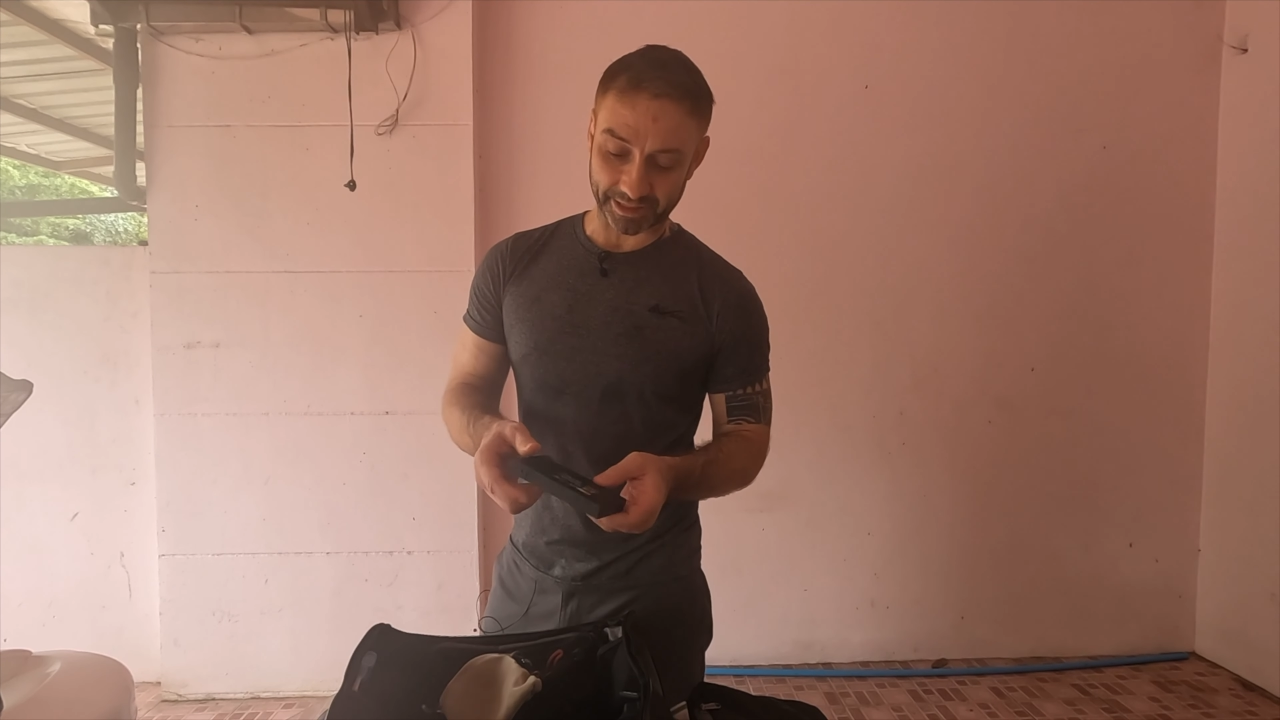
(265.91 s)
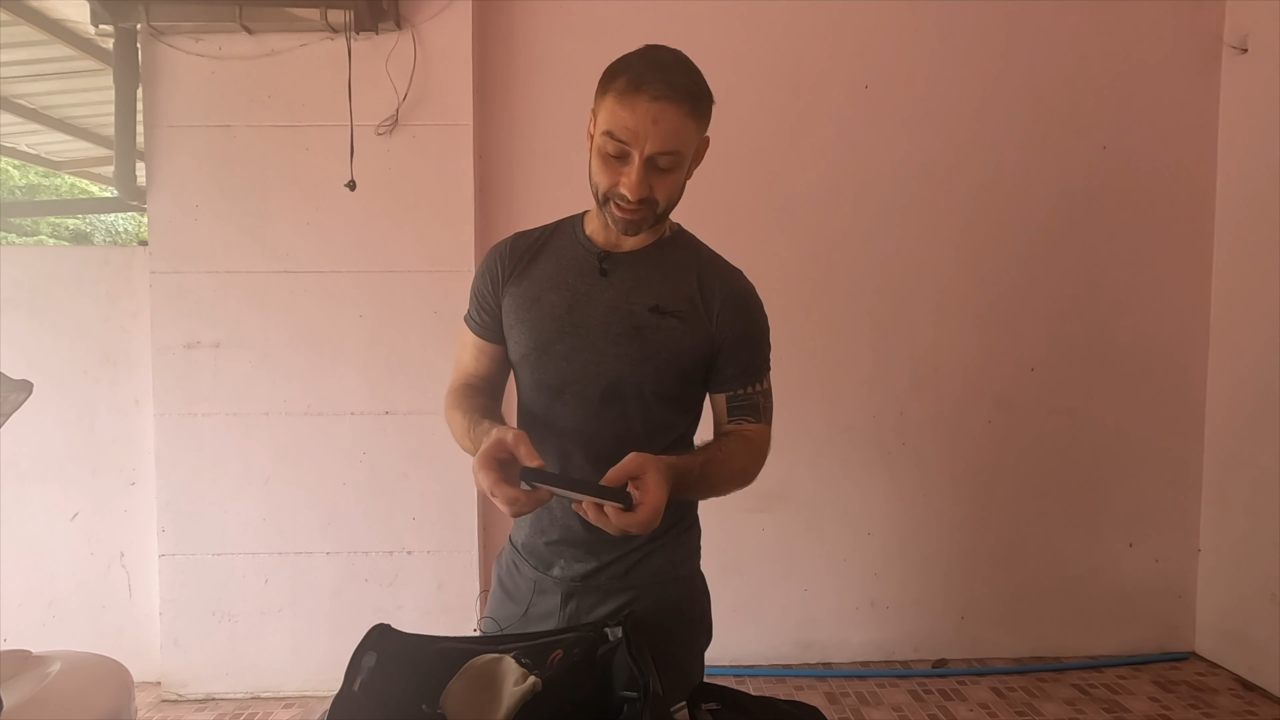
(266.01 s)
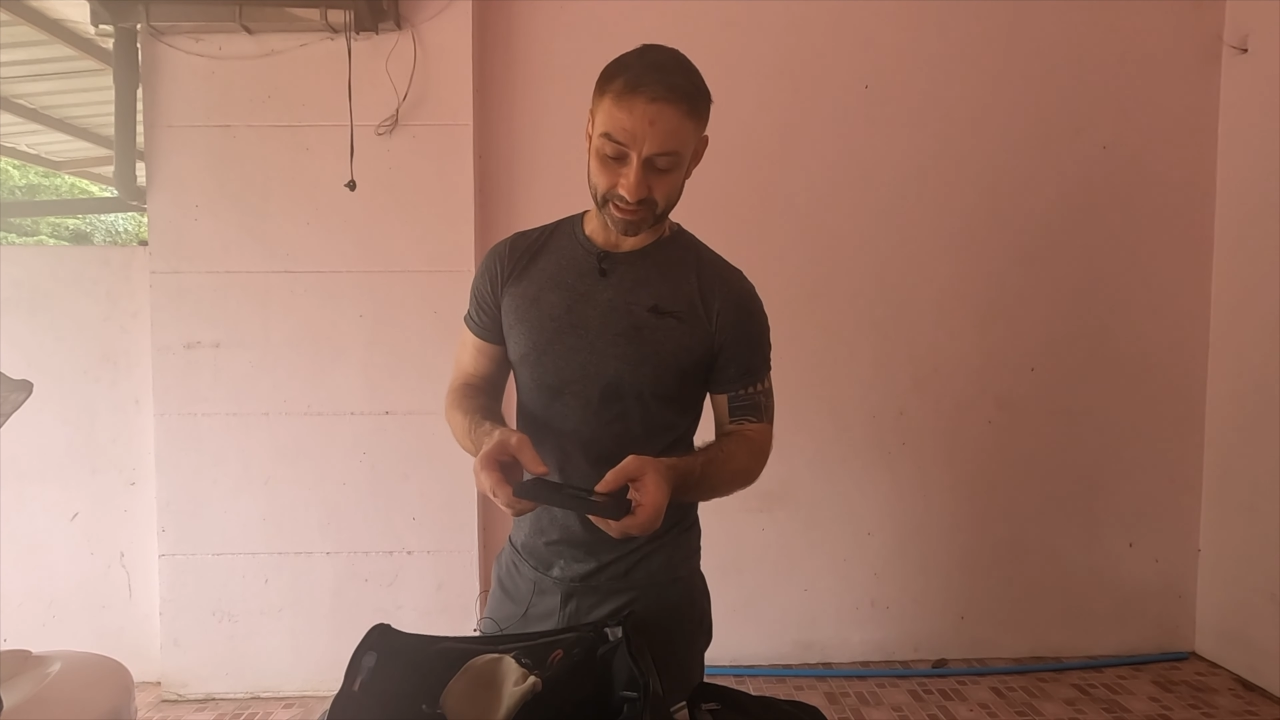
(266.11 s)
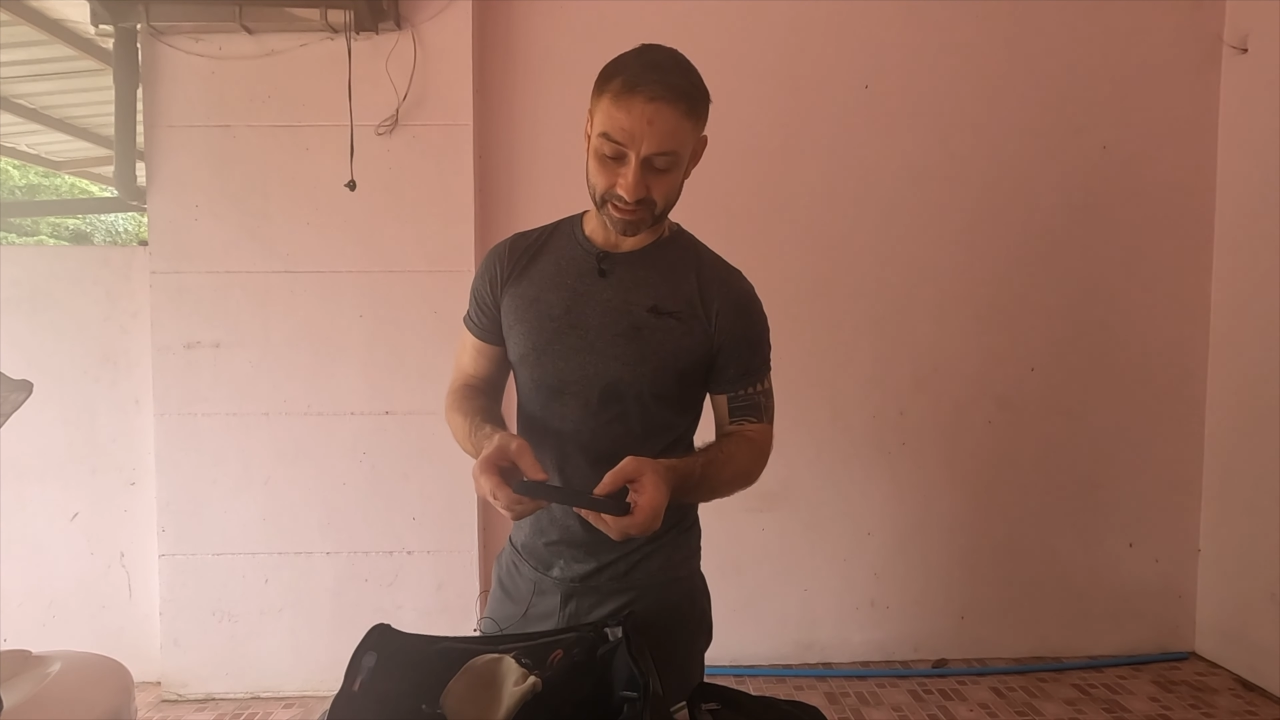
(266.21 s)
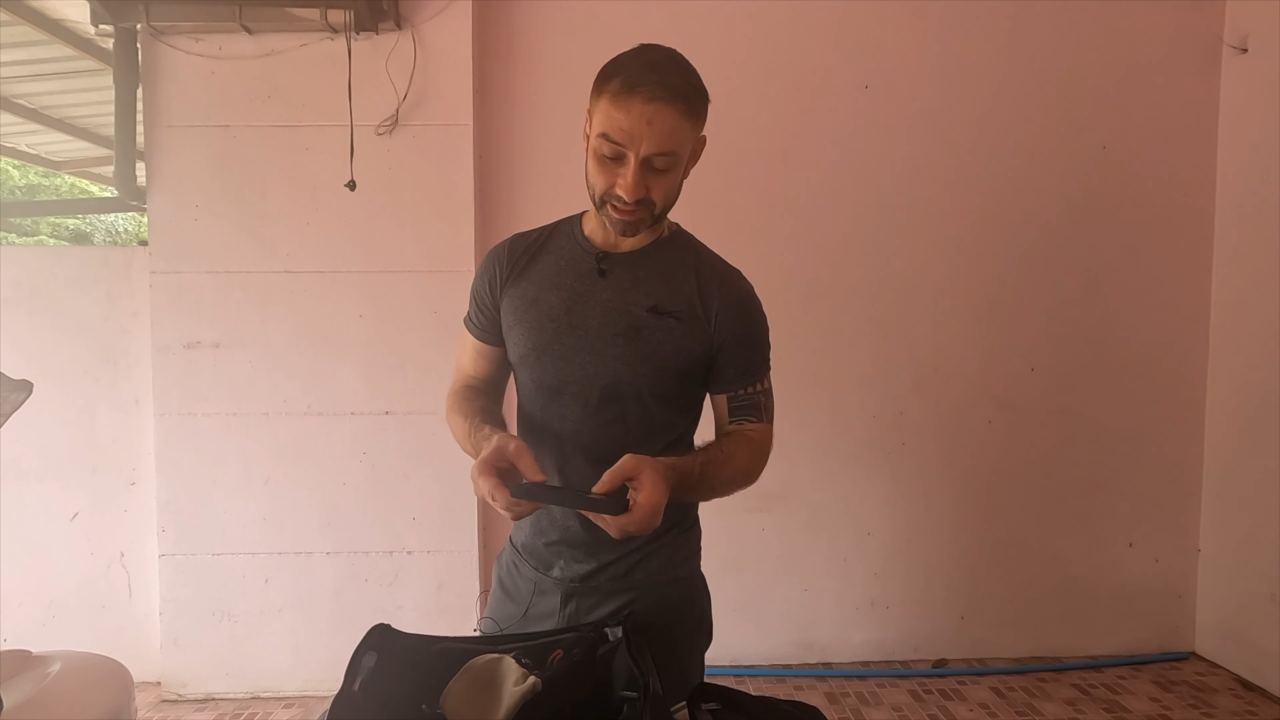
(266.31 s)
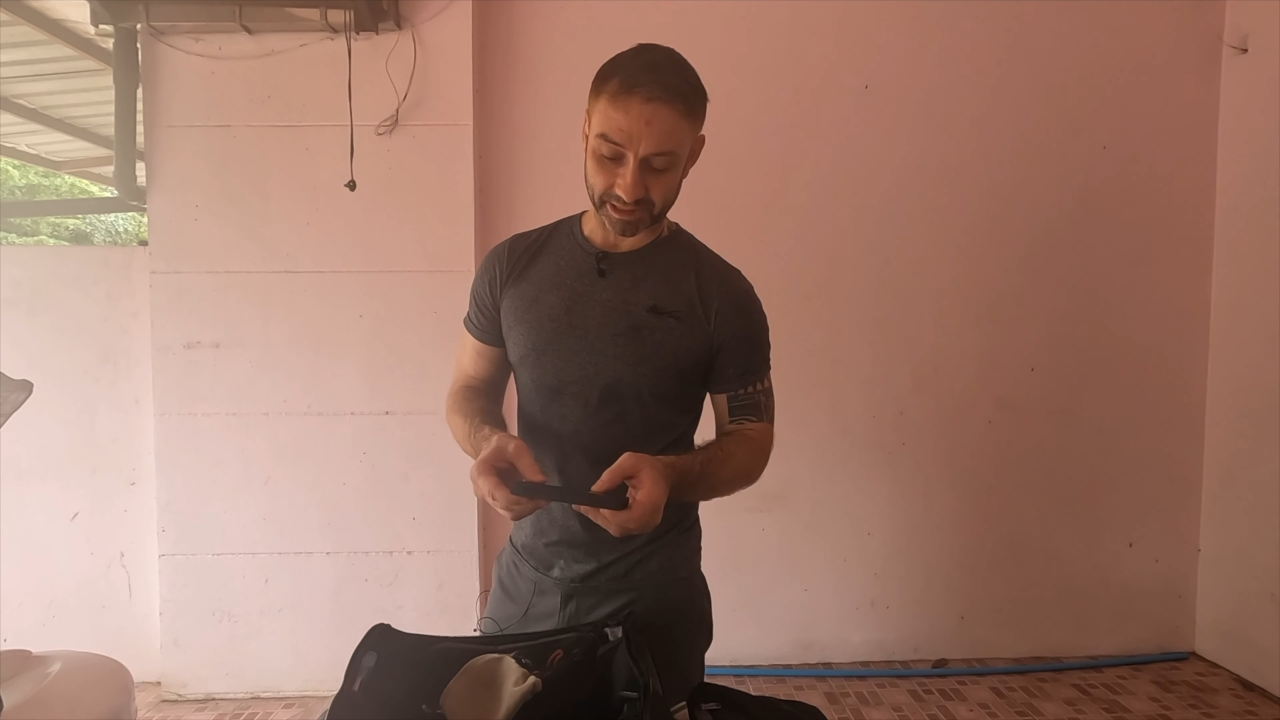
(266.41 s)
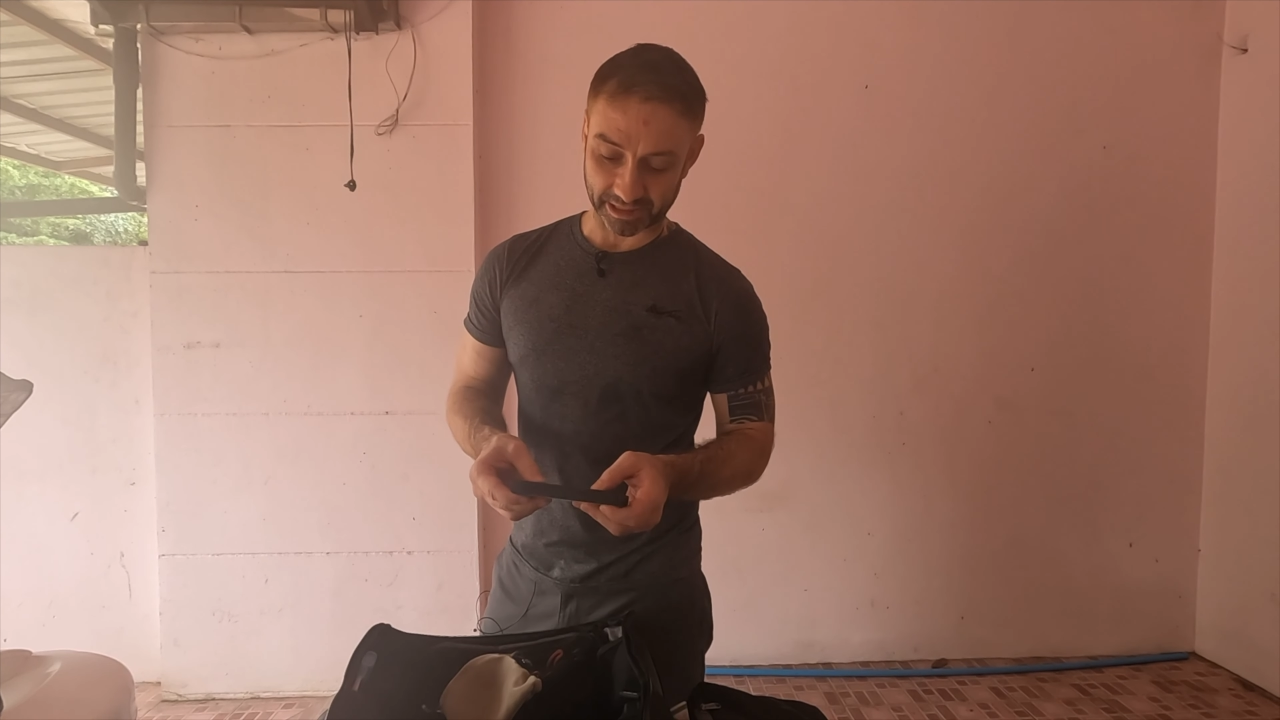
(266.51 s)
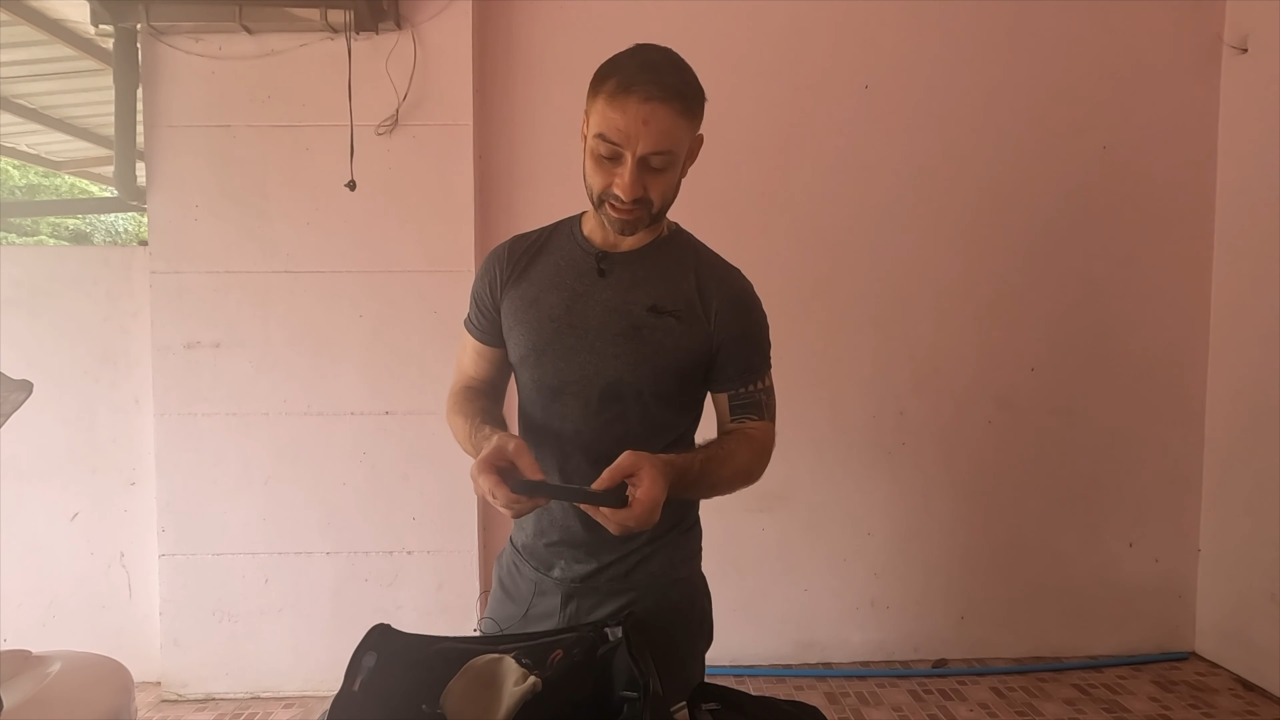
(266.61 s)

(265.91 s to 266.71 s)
this just in